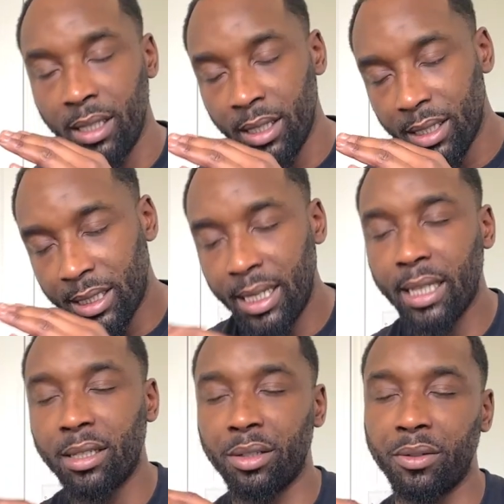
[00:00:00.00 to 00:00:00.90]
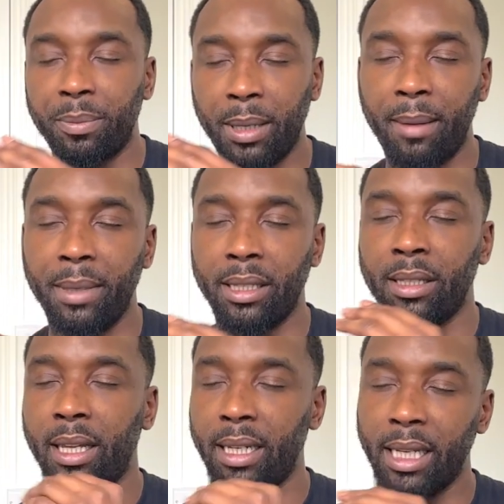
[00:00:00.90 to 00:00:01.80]
sectors of plumbing
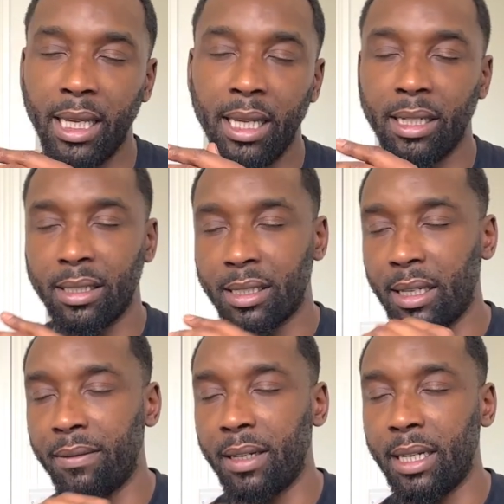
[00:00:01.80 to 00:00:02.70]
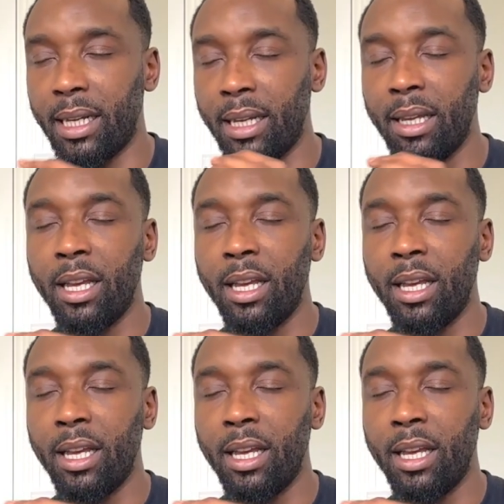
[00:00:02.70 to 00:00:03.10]
and heating and stuff like that,